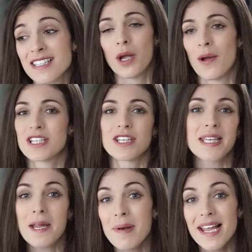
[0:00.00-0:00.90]
we're going to the
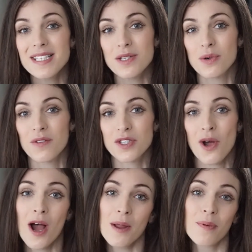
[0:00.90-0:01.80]
same places all of the
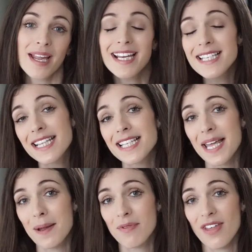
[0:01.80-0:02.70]
time, we're eating the
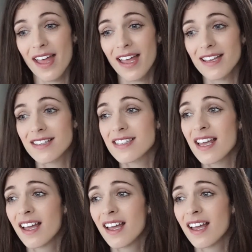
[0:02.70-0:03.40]
same things.